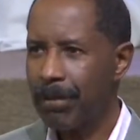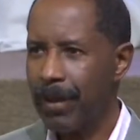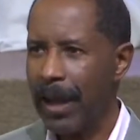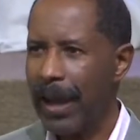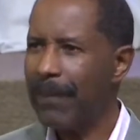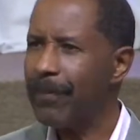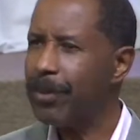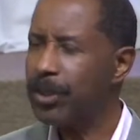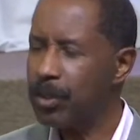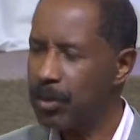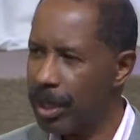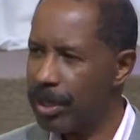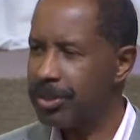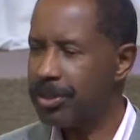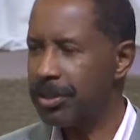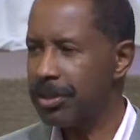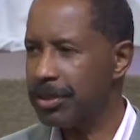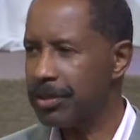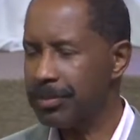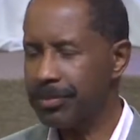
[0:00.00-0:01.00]
I have to
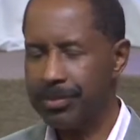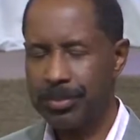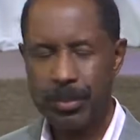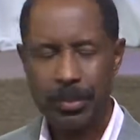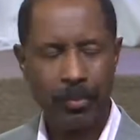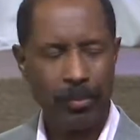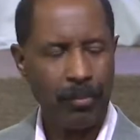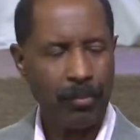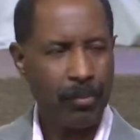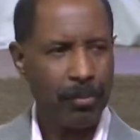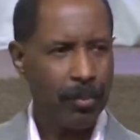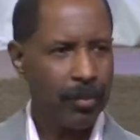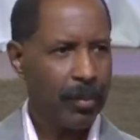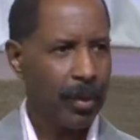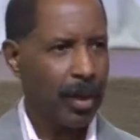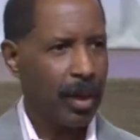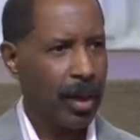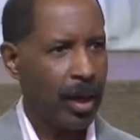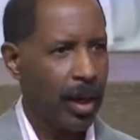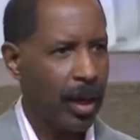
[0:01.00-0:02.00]
trust you.
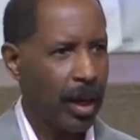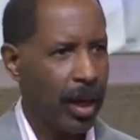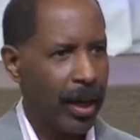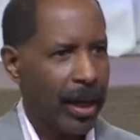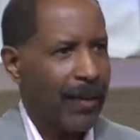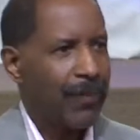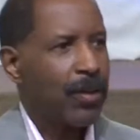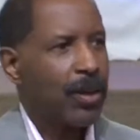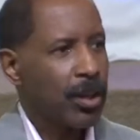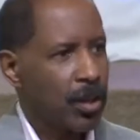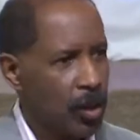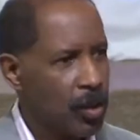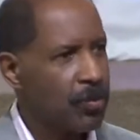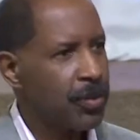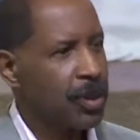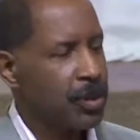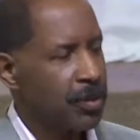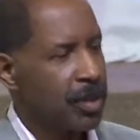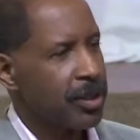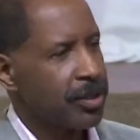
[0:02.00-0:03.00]
And I have to learn
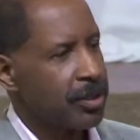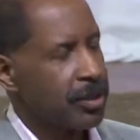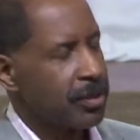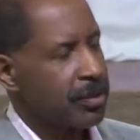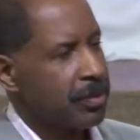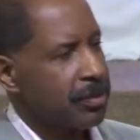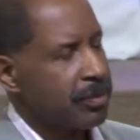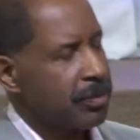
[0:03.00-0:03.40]
to trust you.